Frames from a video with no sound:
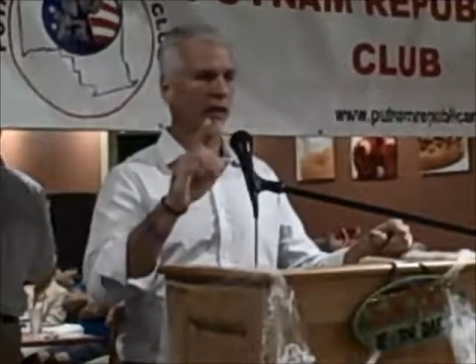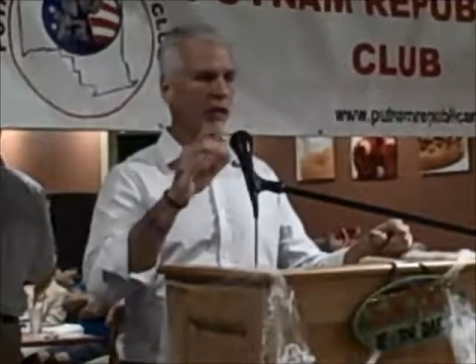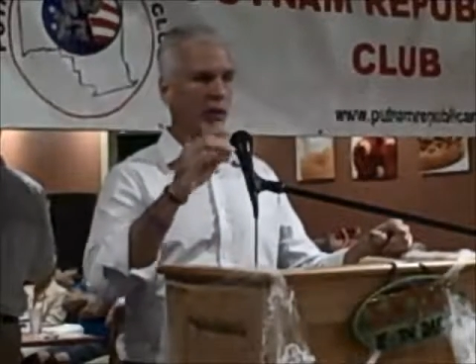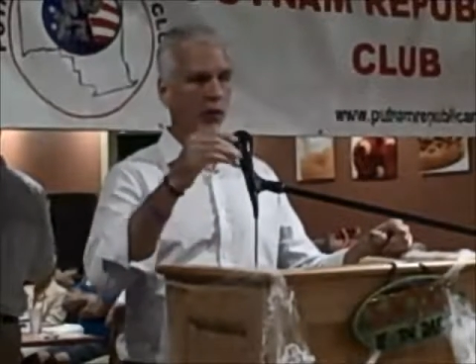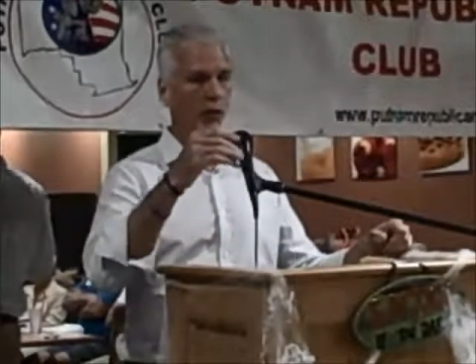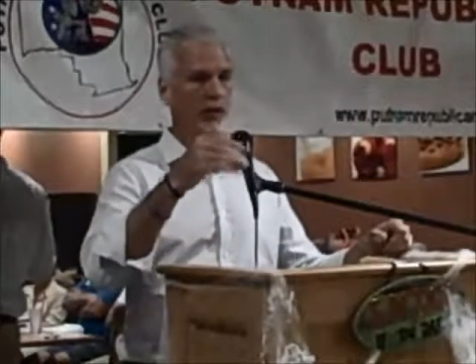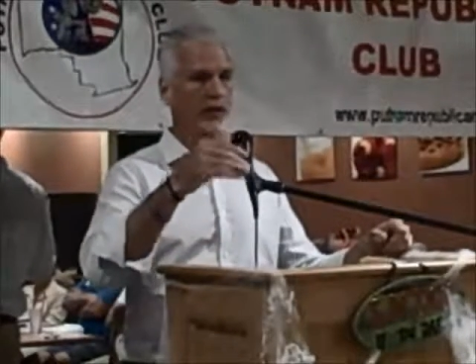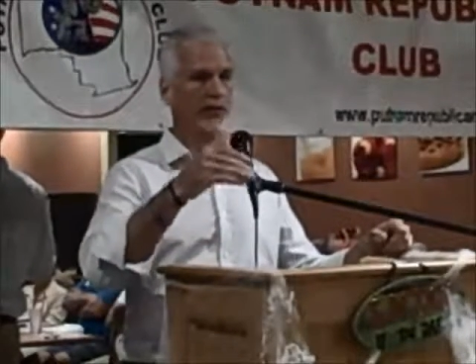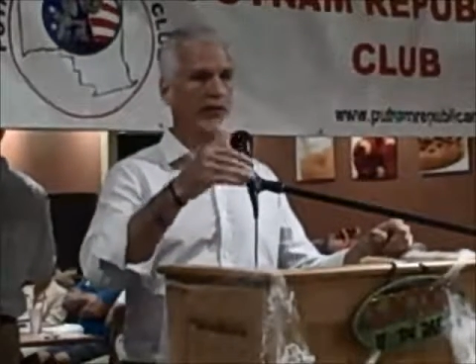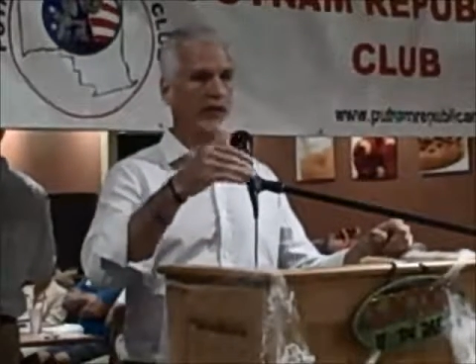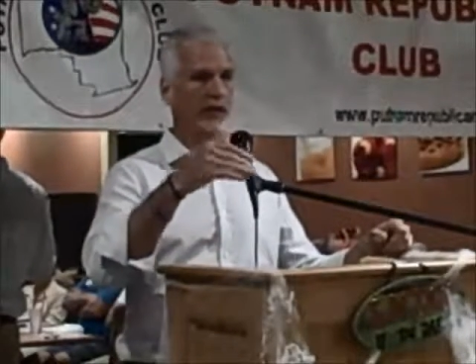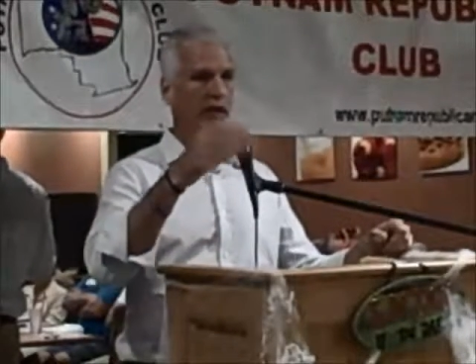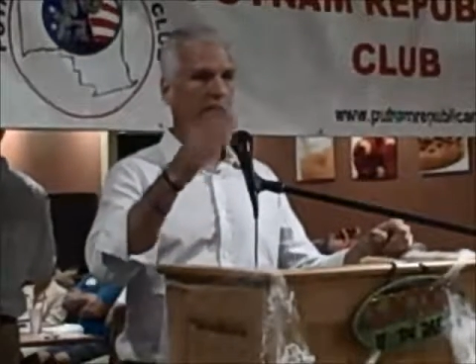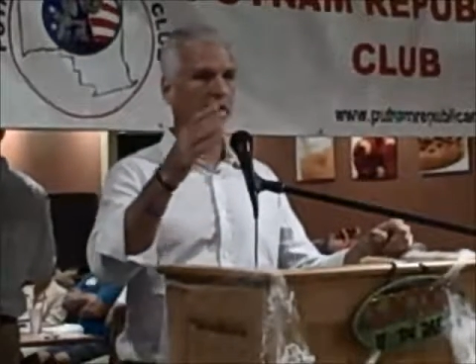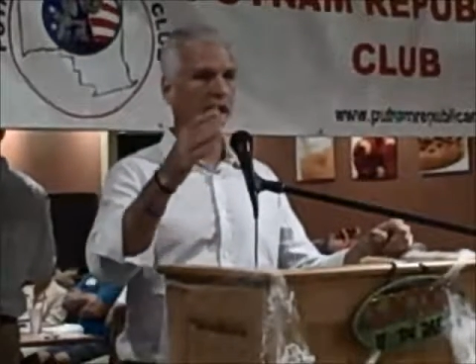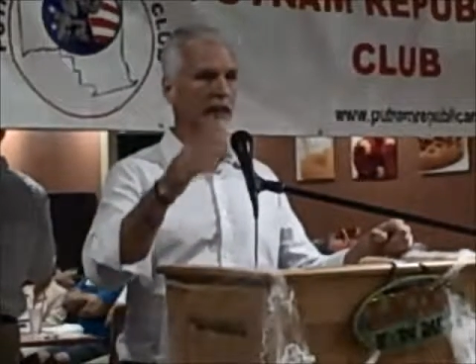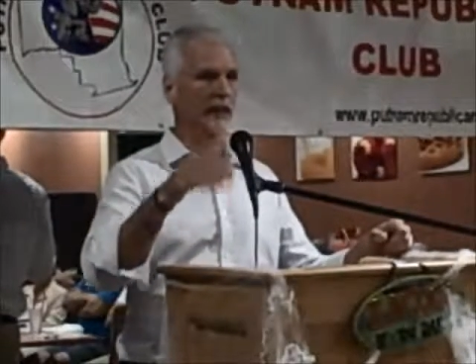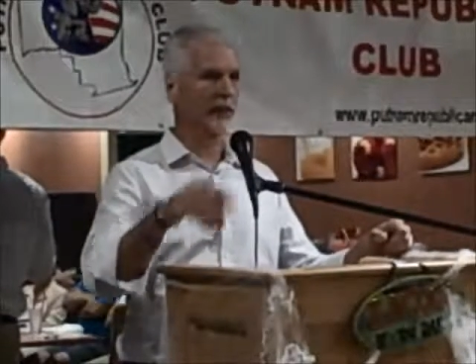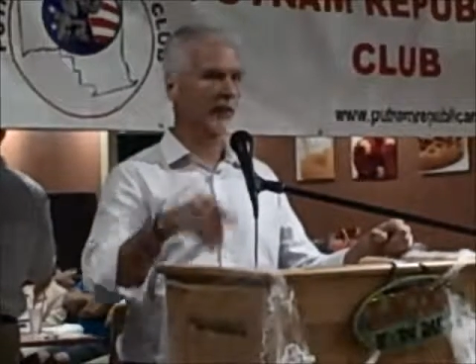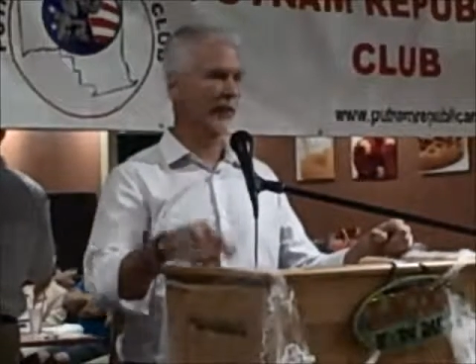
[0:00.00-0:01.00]
or for
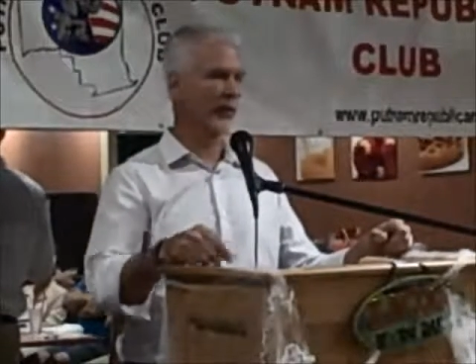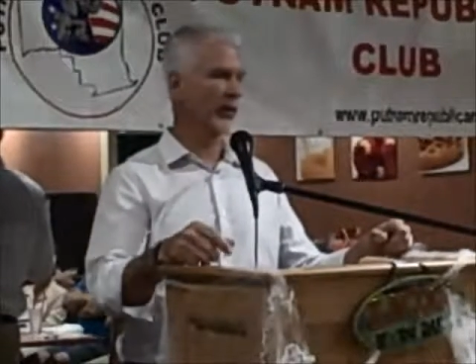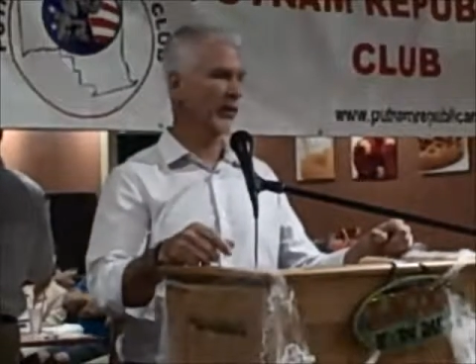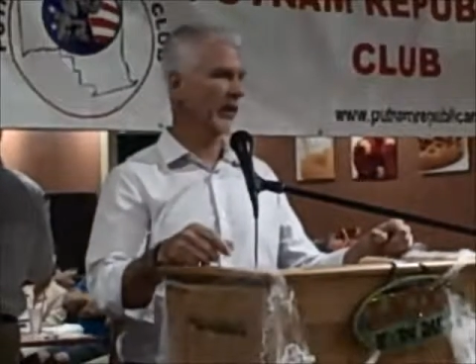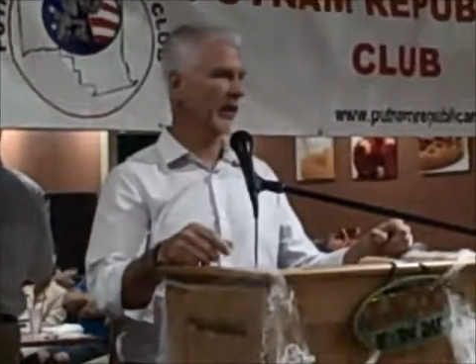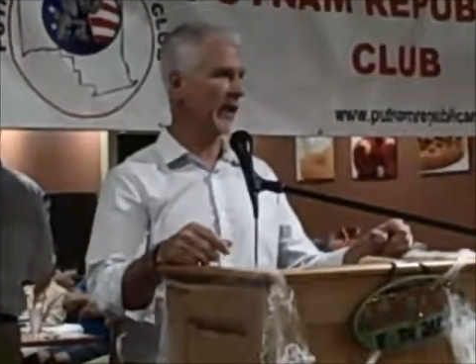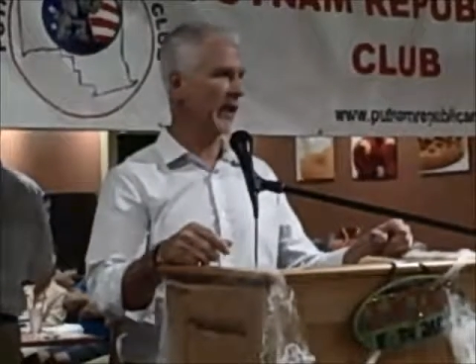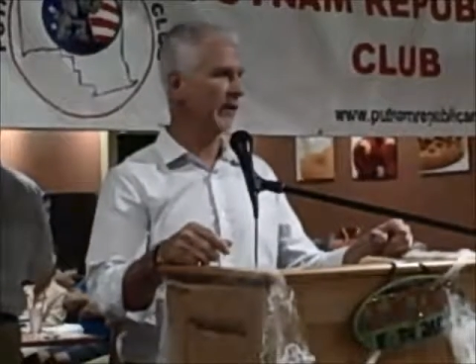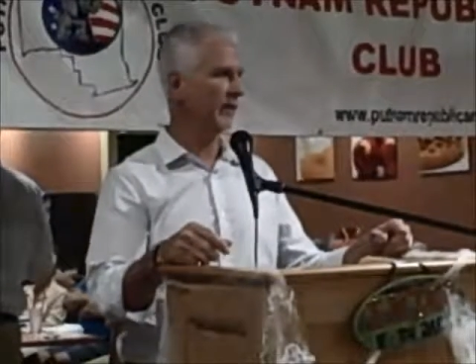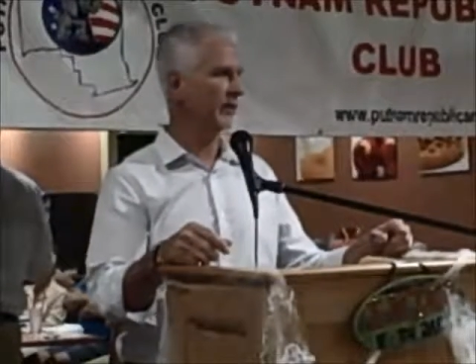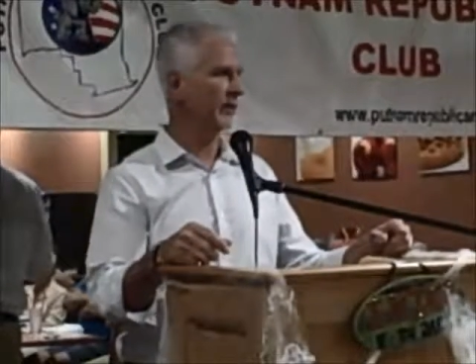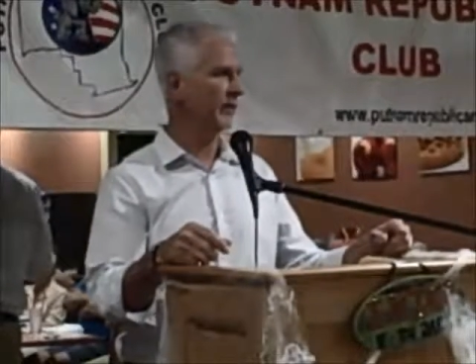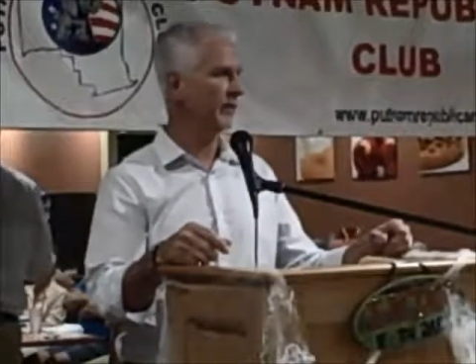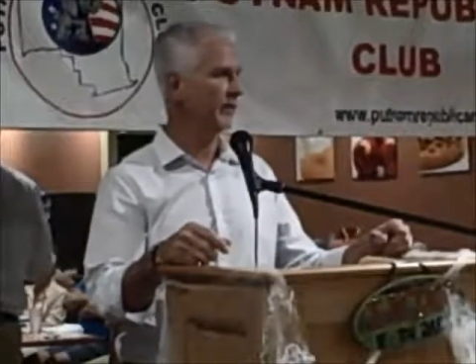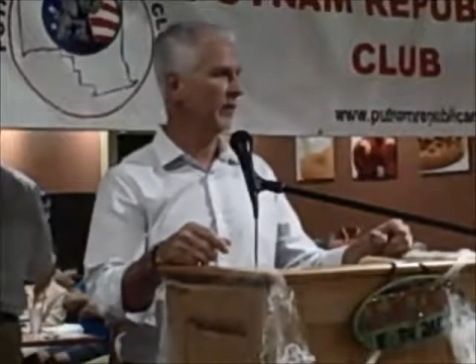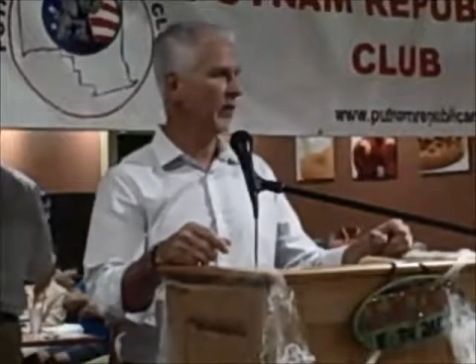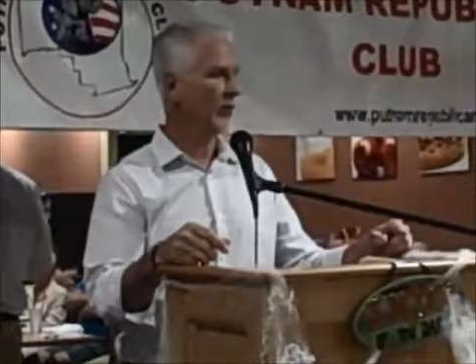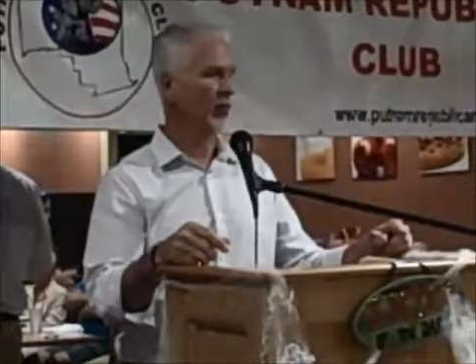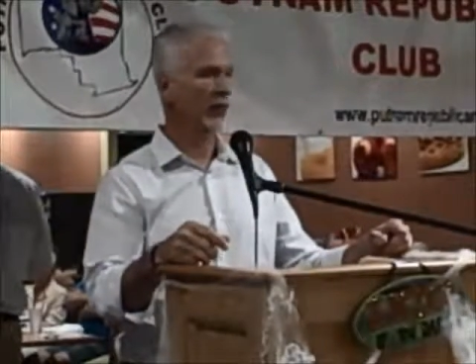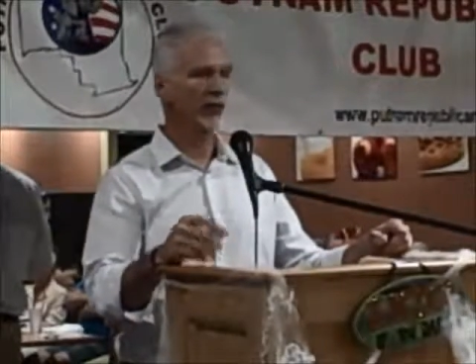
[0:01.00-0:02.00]
10 days before the election.